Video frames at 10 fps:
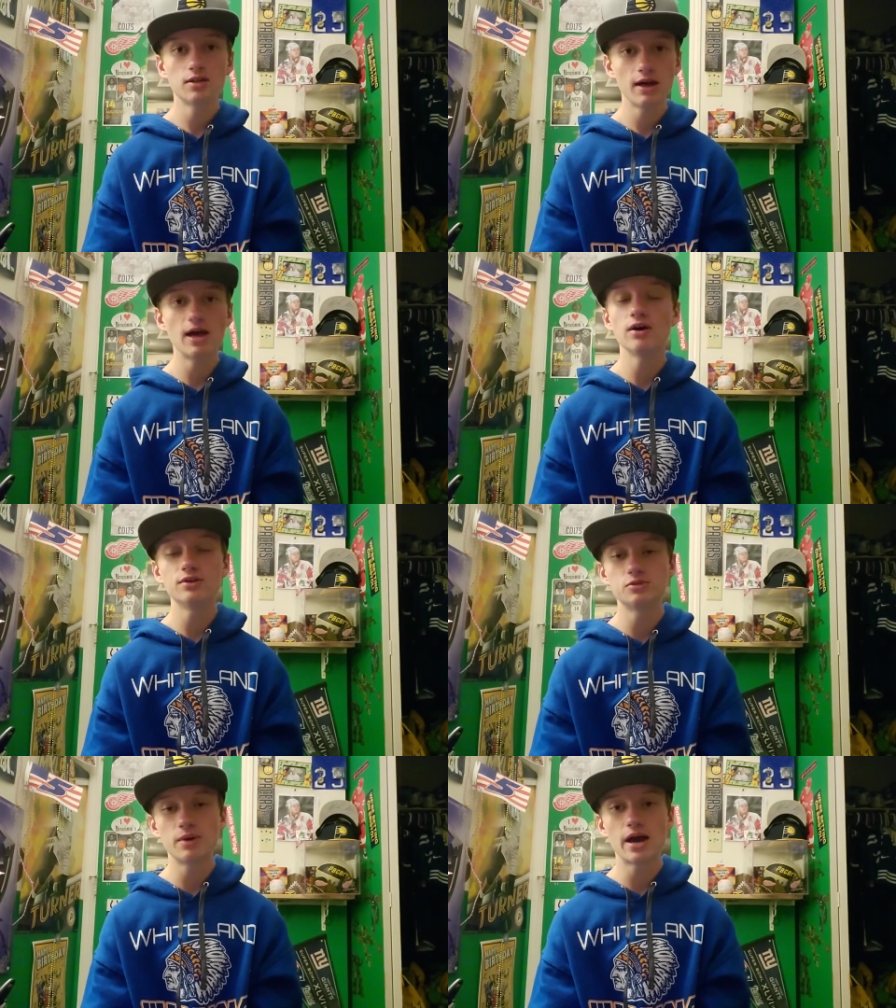that held
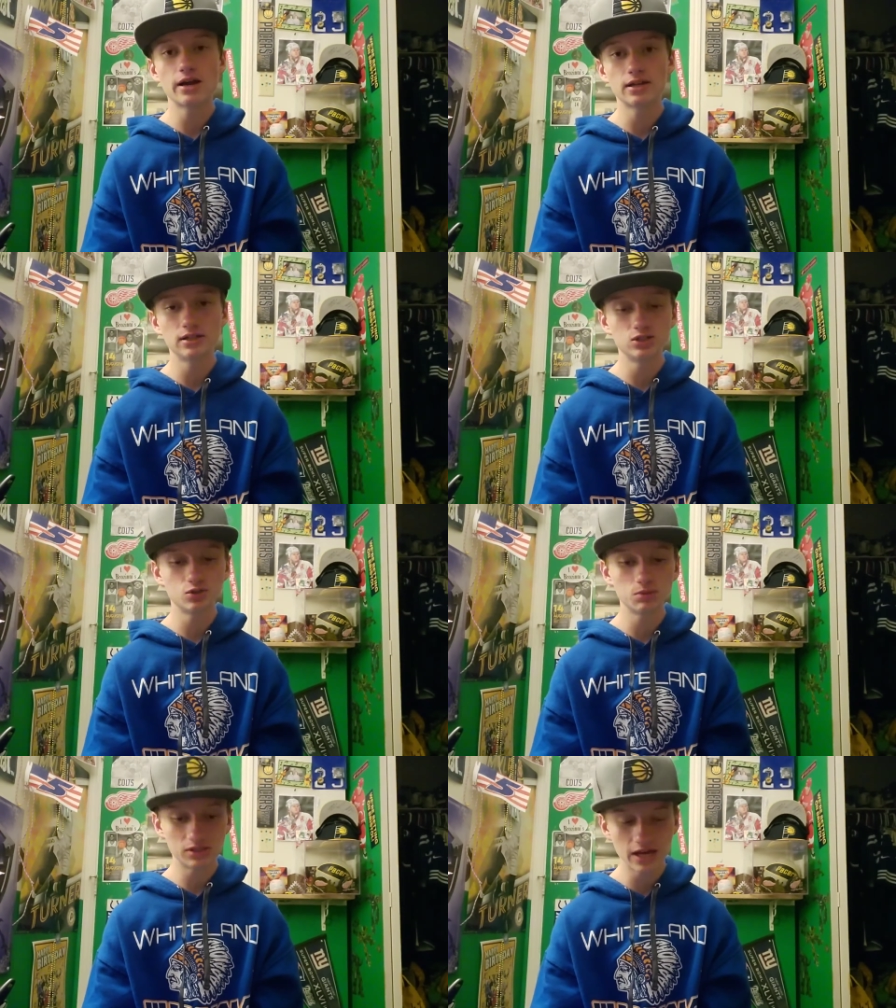us back, and he
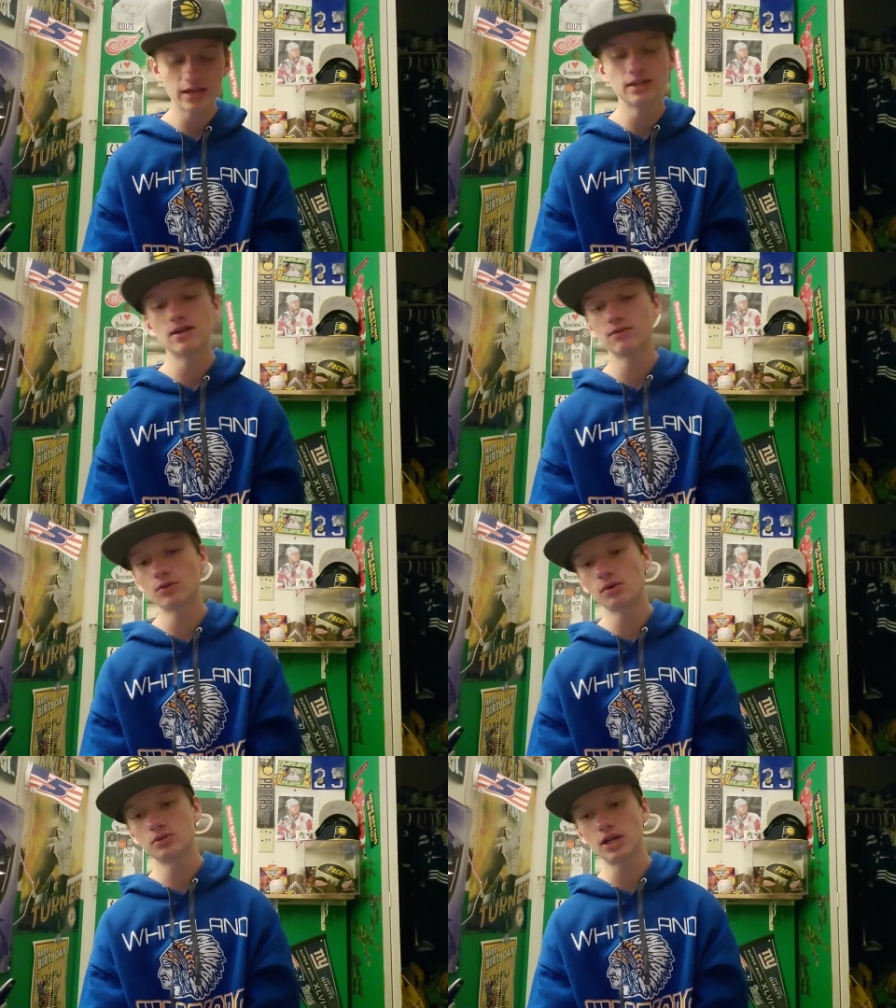should be taken out of the
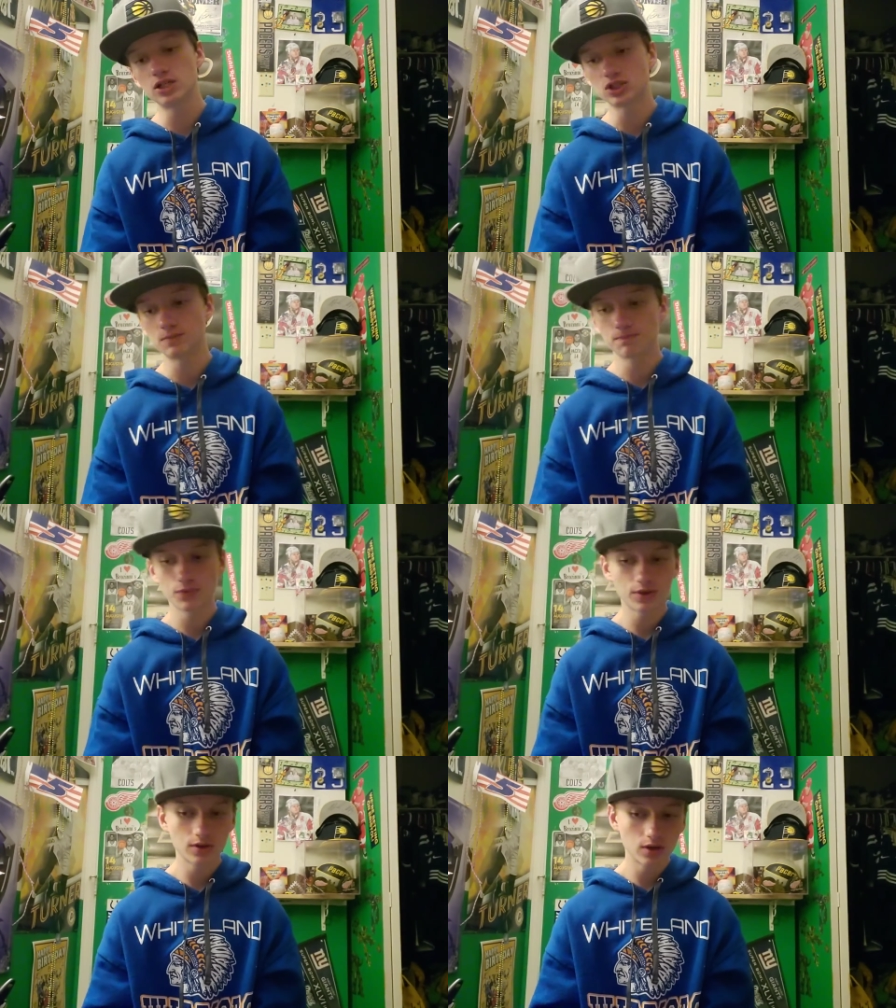rotation.
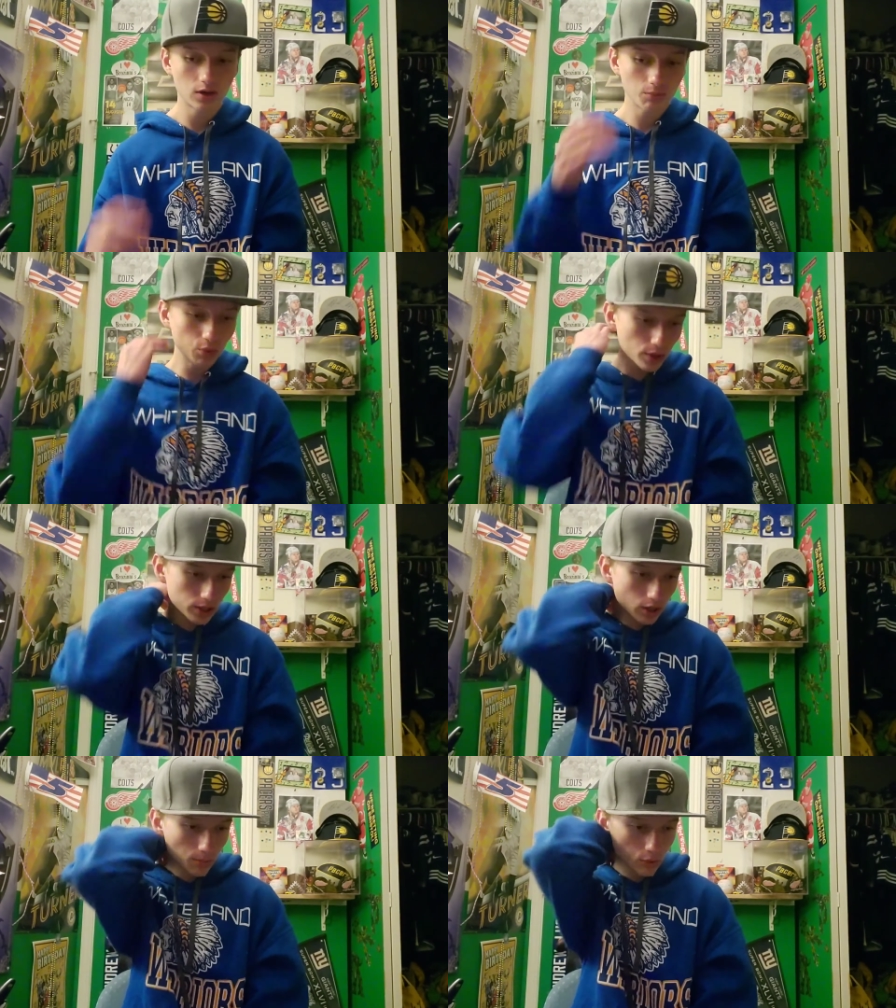Put
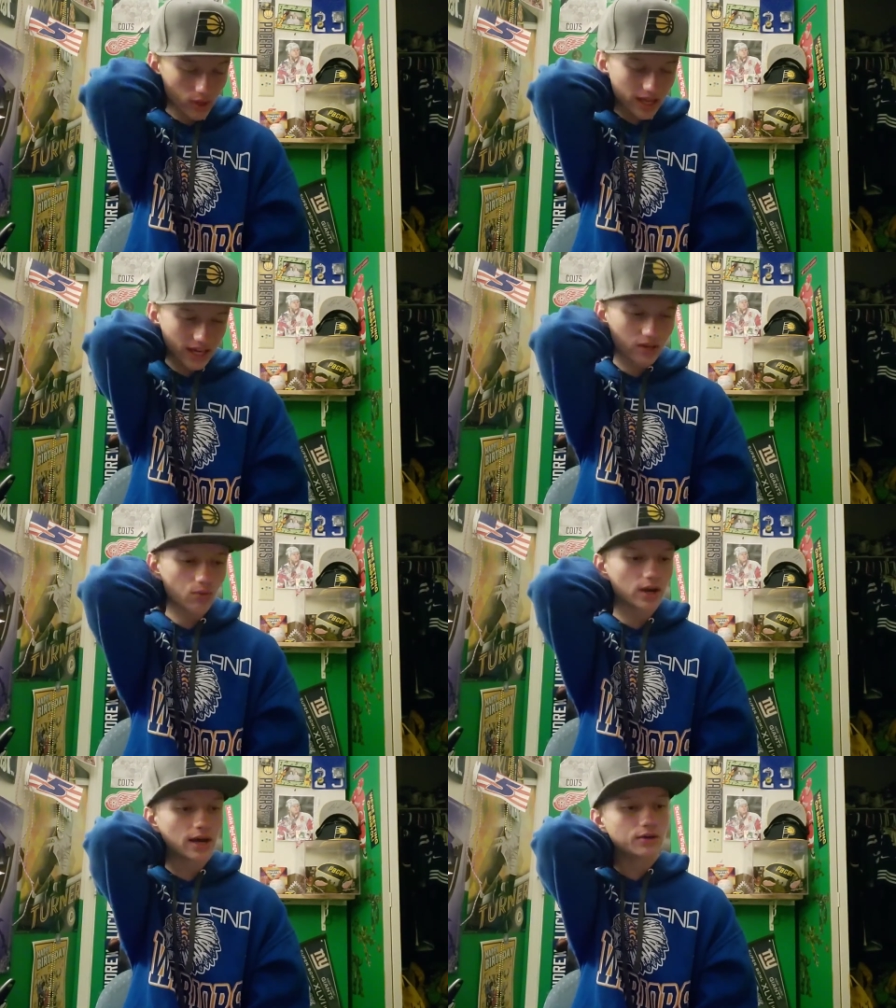put
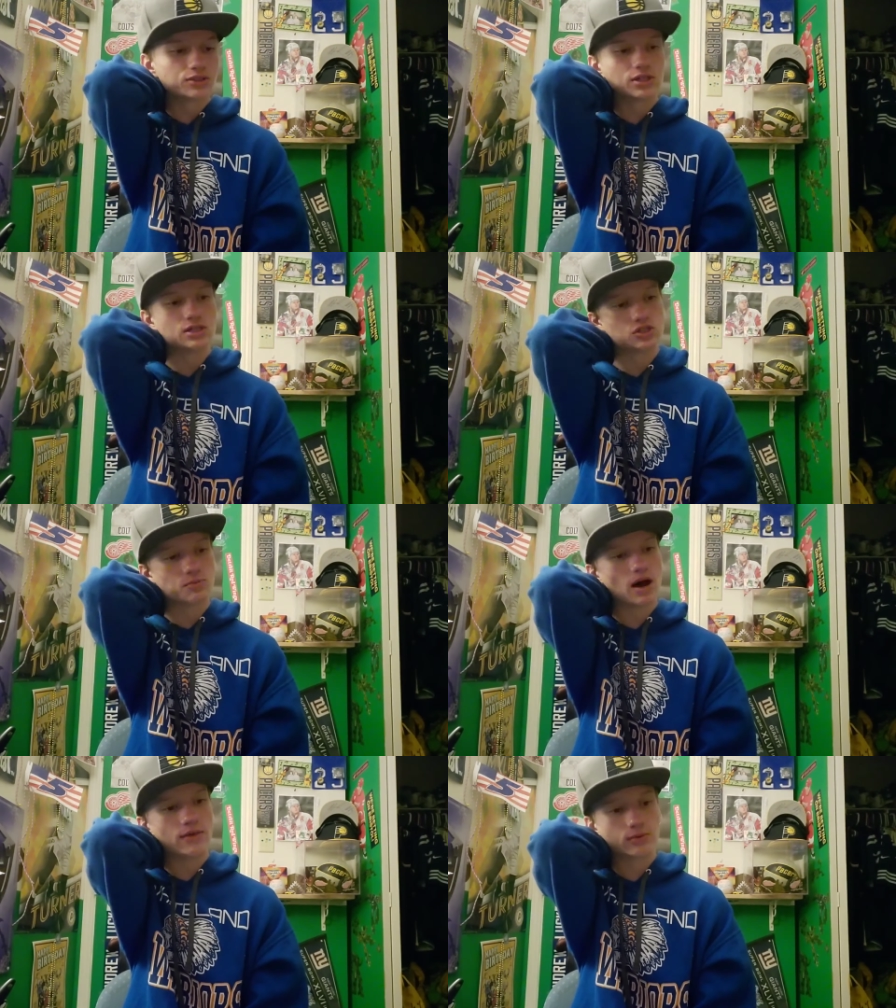anyone else in his
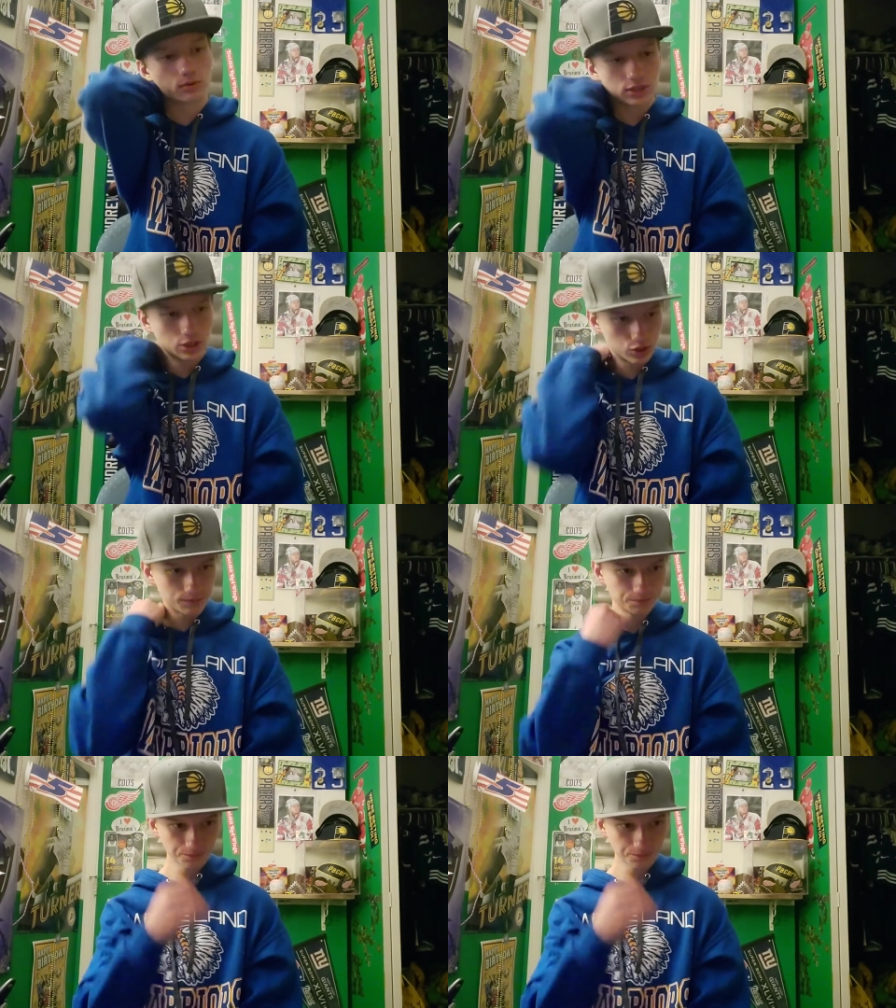spot in the rotation.